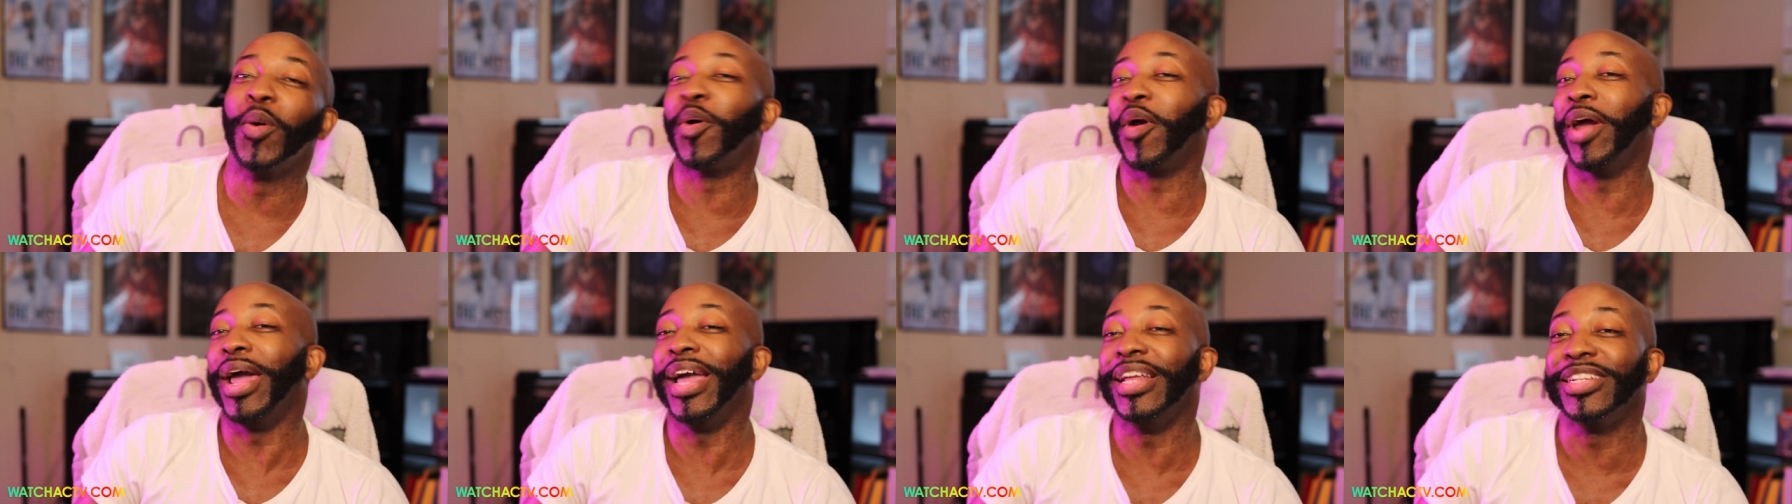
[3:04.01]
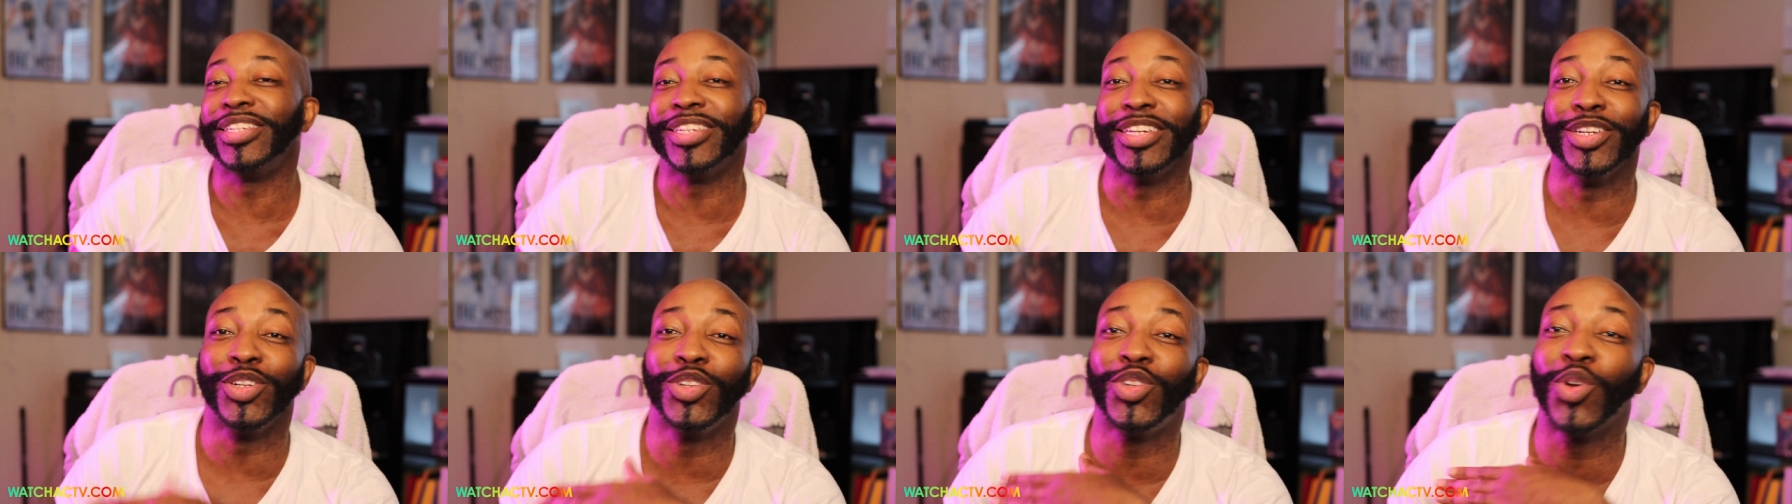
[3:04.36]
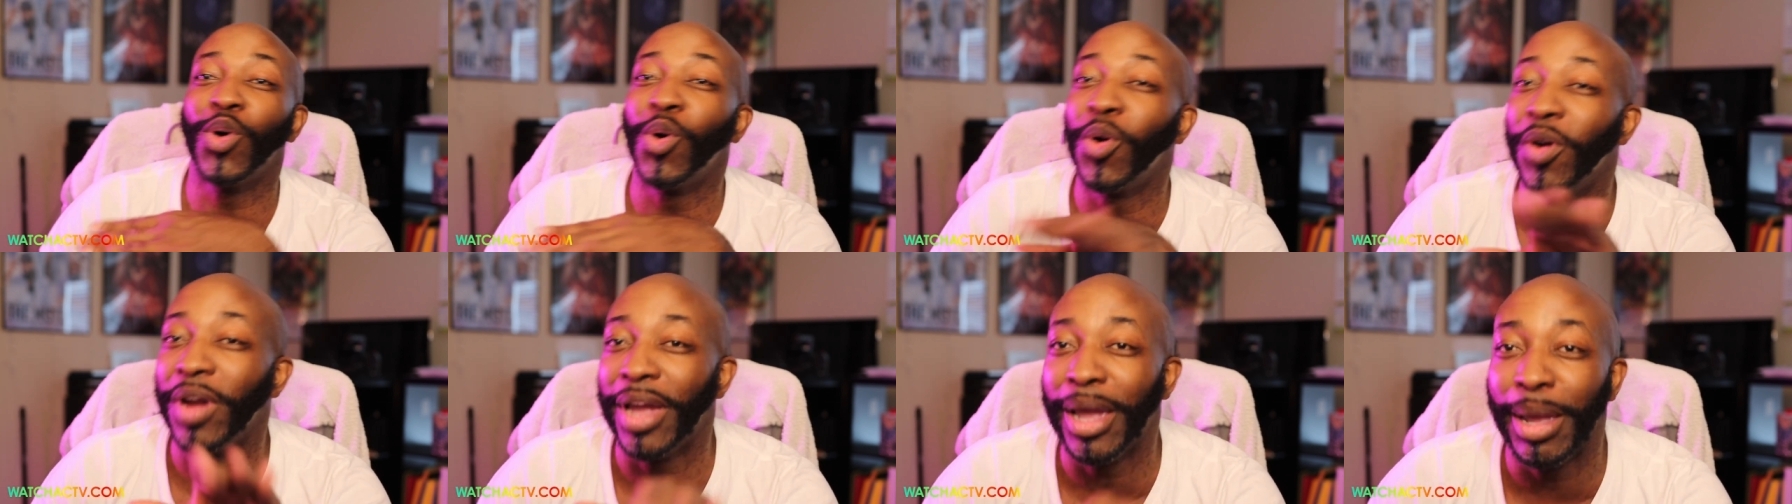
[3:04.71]
Granted,
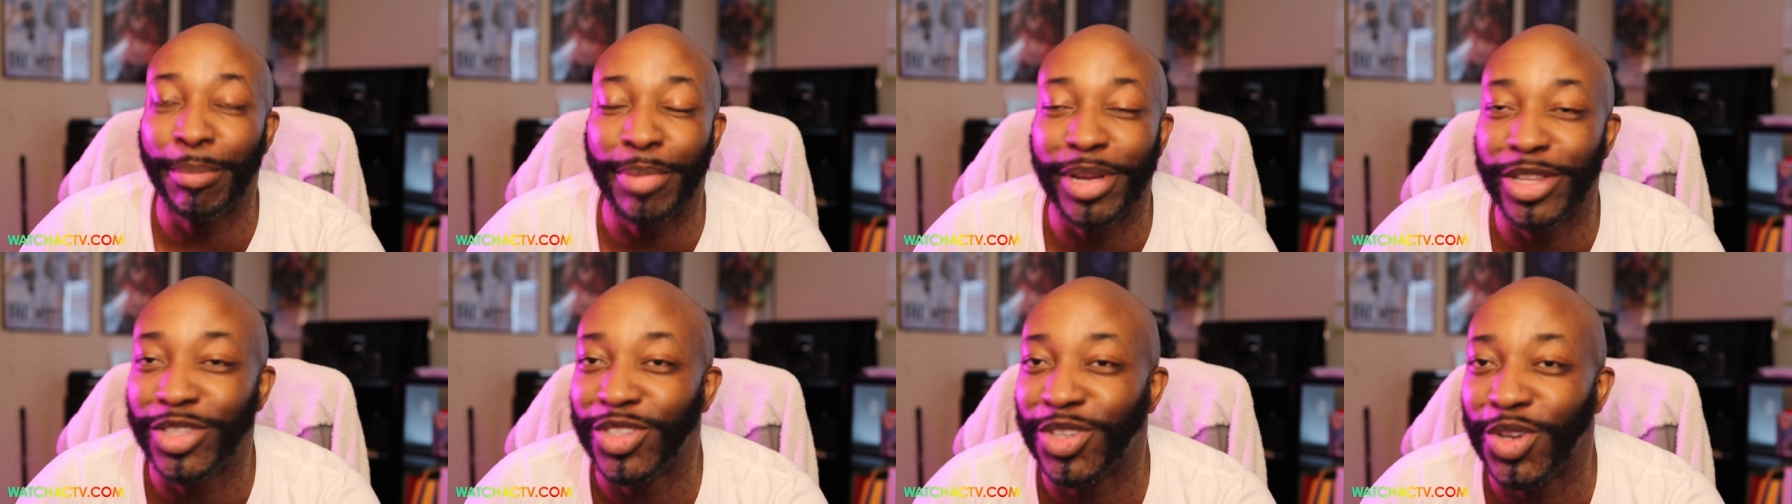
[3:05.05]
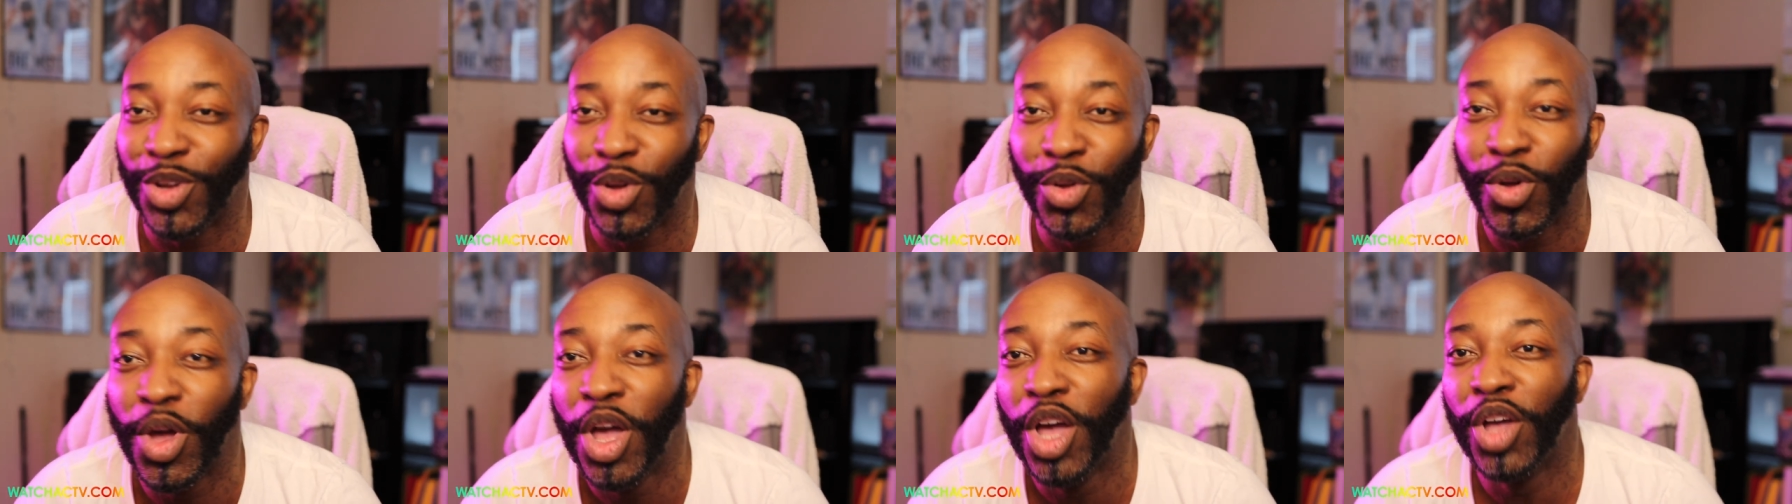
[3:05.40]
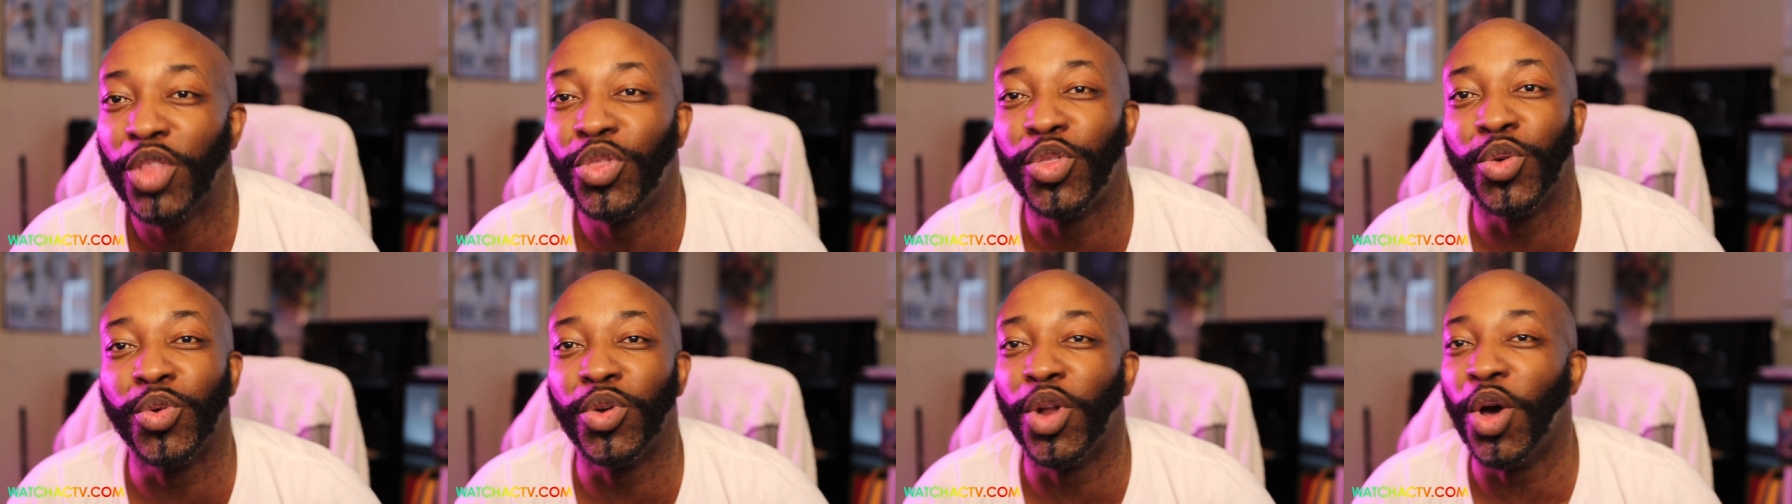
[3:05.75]
Tori ain't been to no
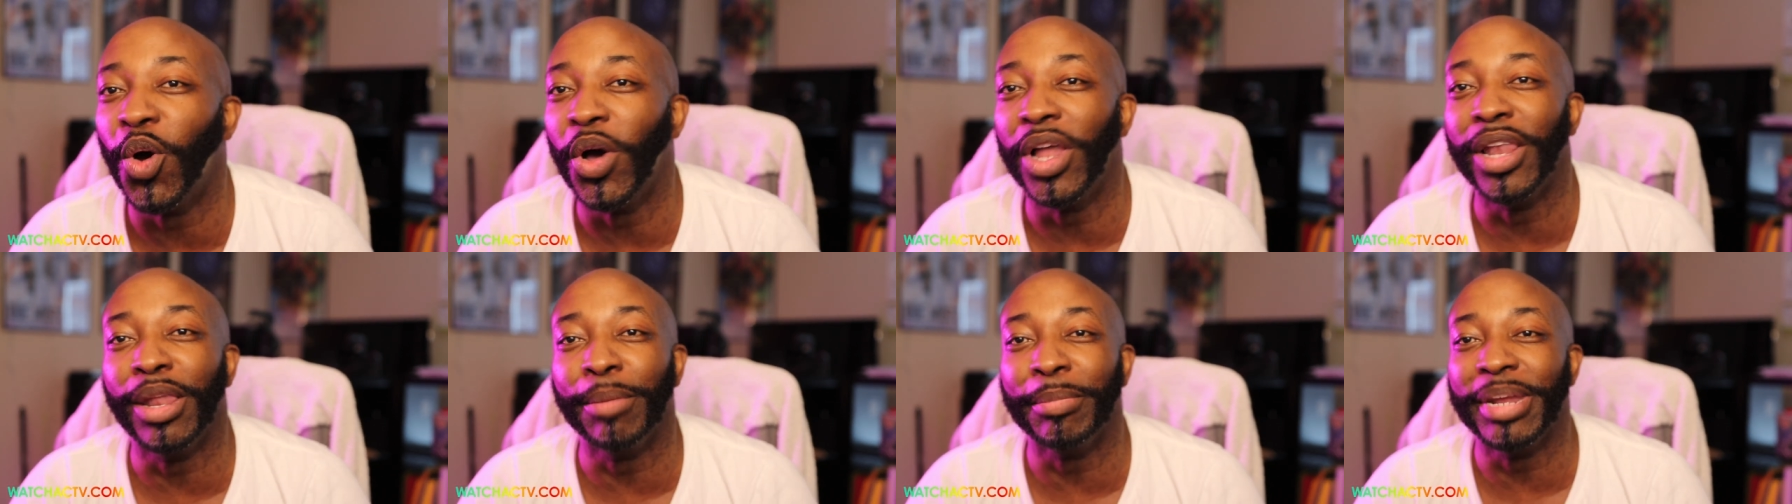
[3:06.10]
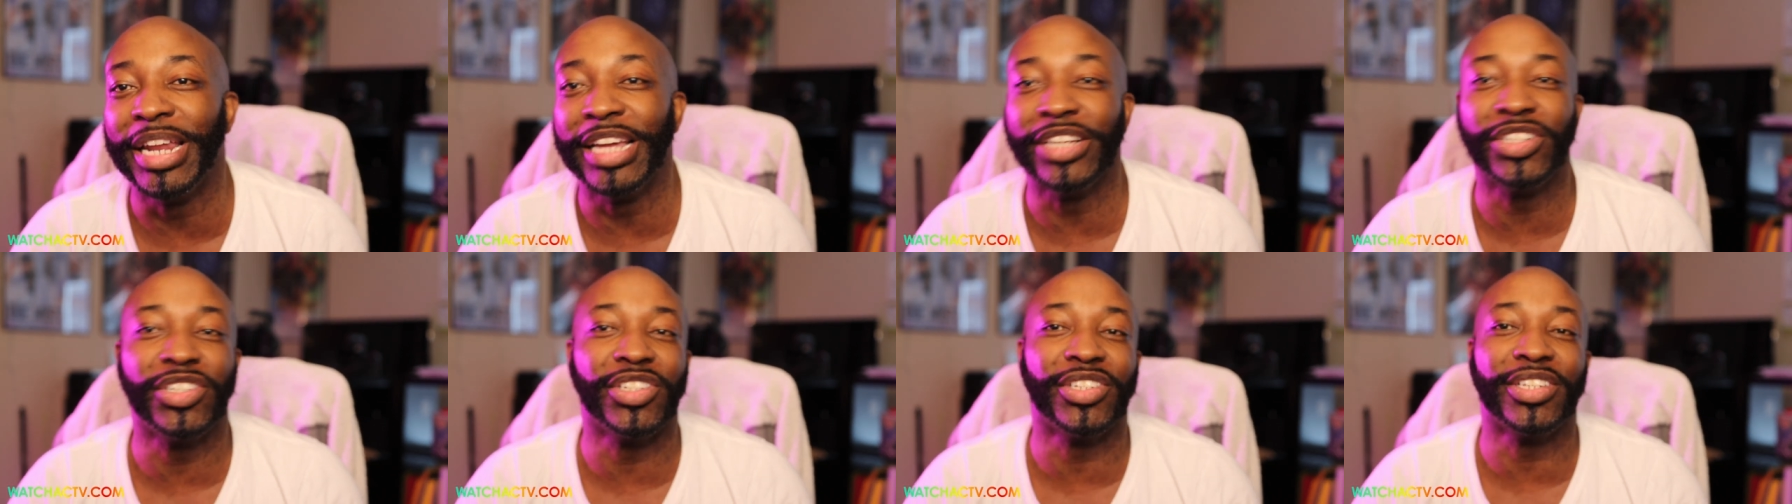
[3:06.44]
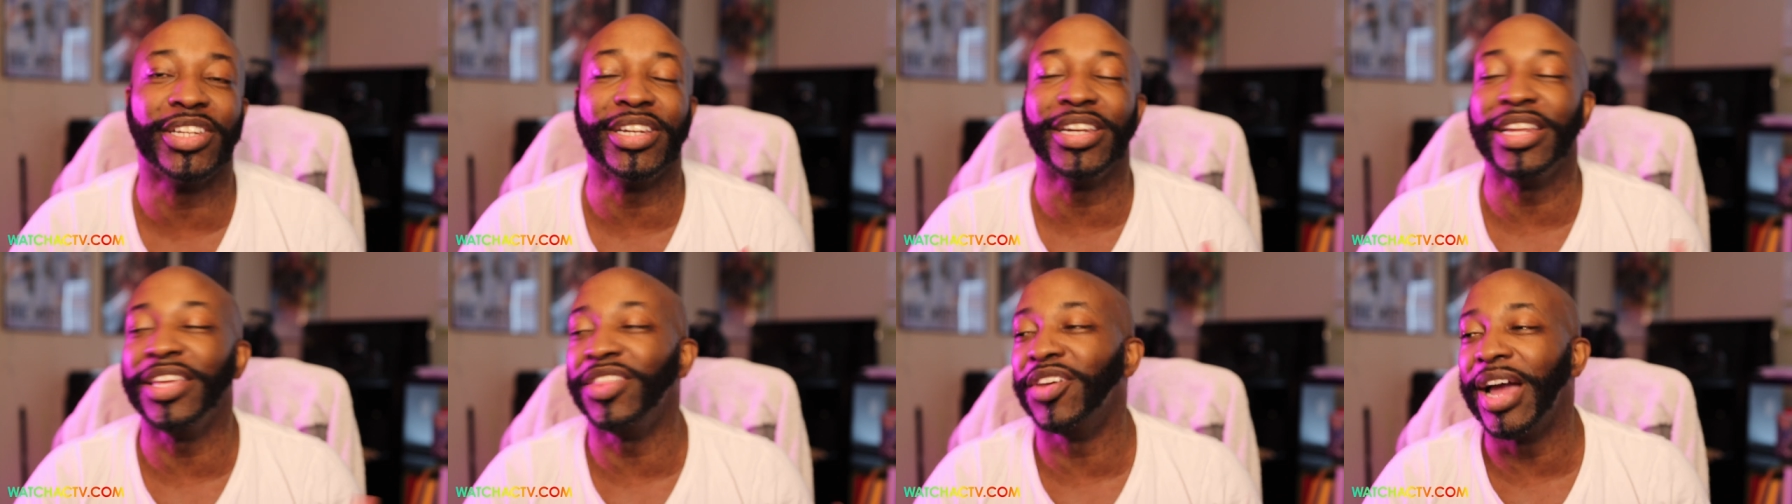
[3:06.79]
through no eliminations
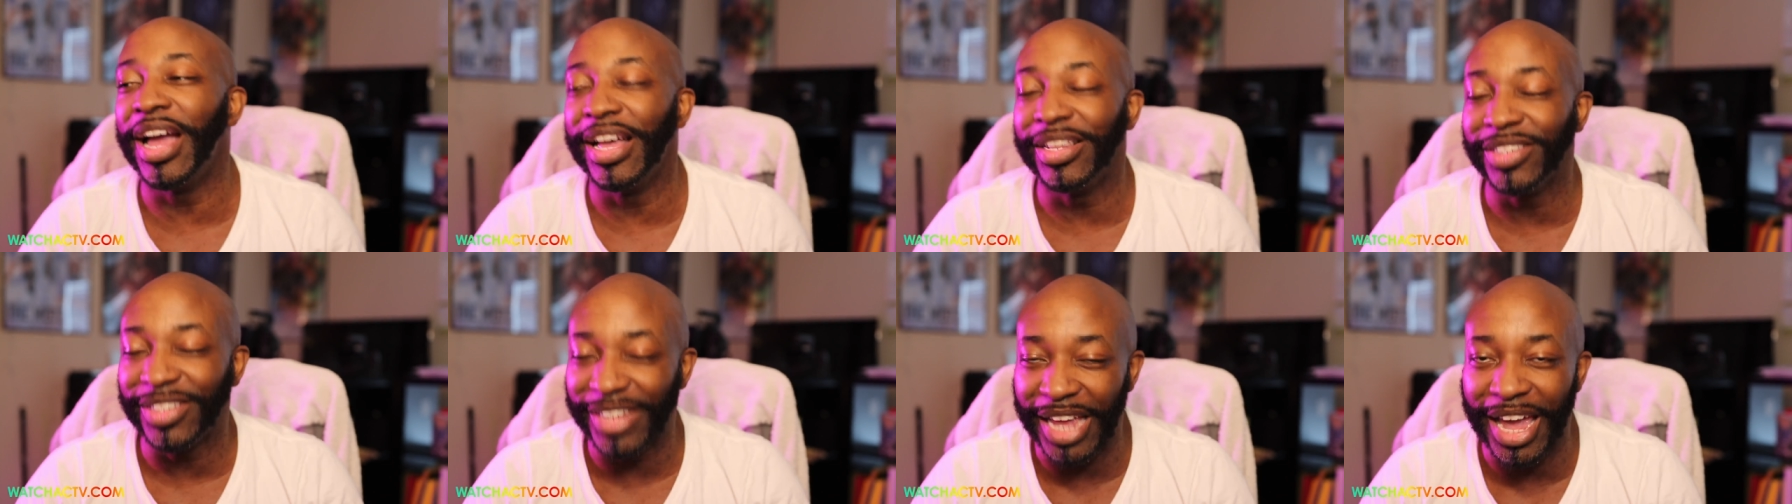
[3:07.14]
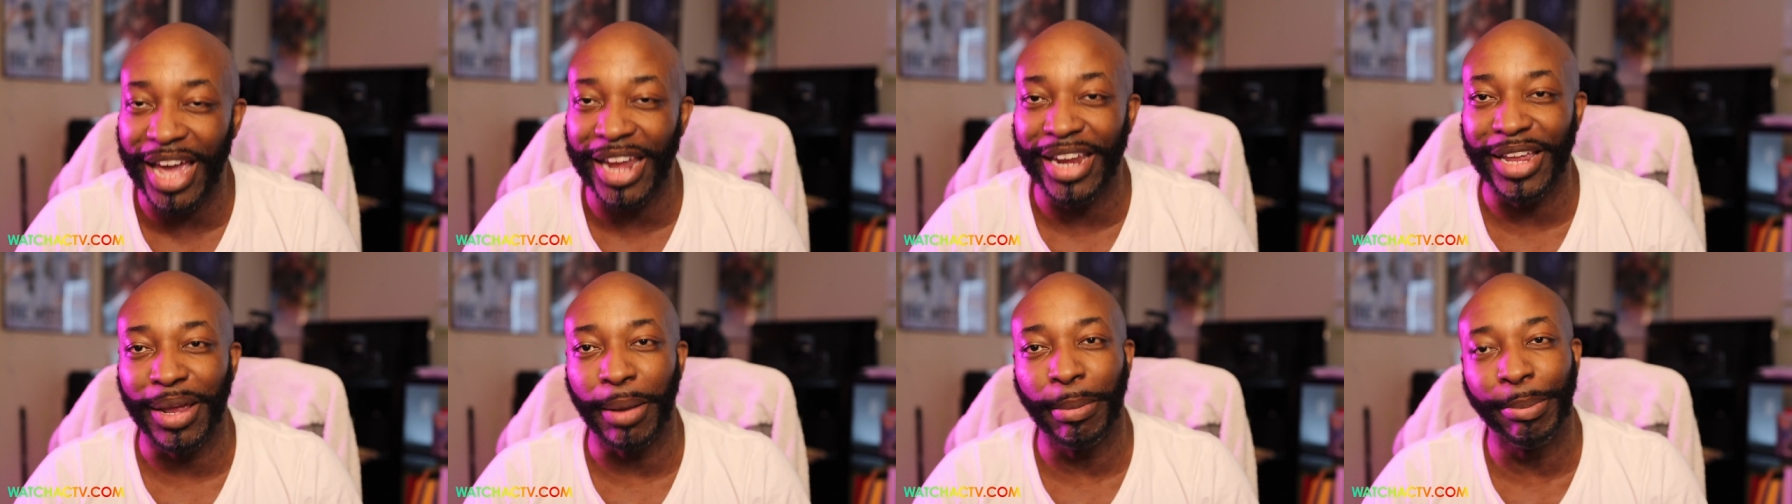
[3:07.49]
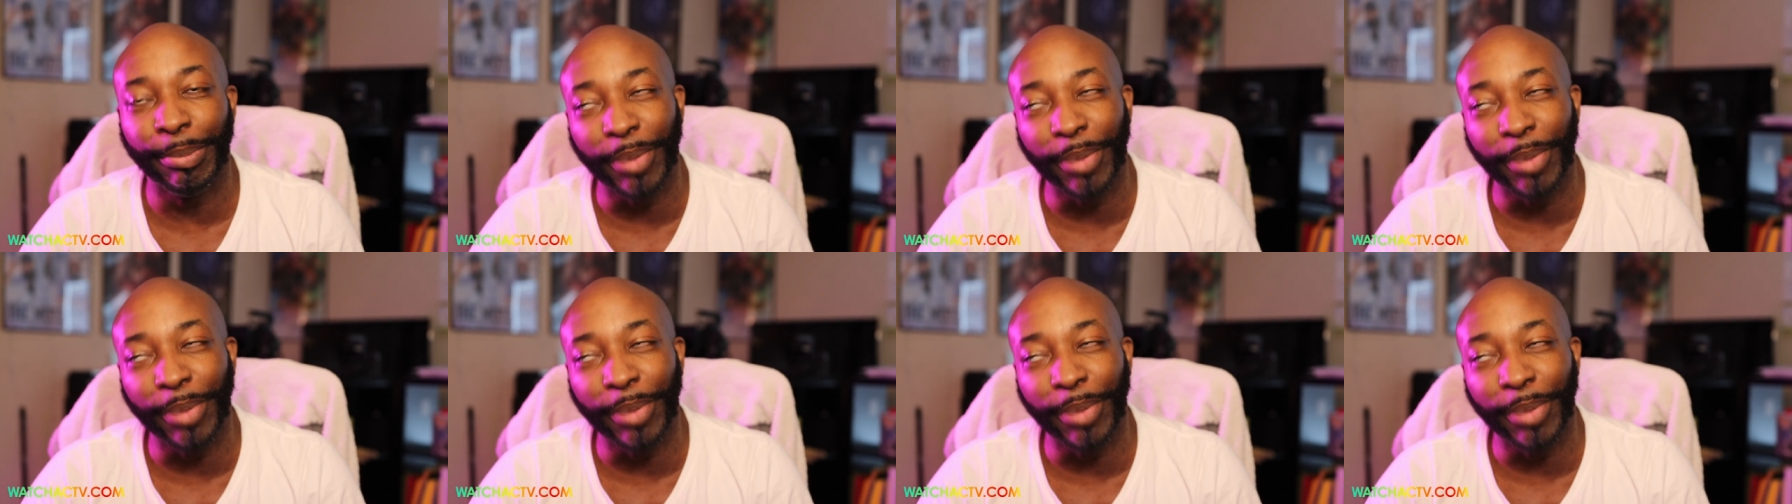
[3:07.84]
and neither has Danny.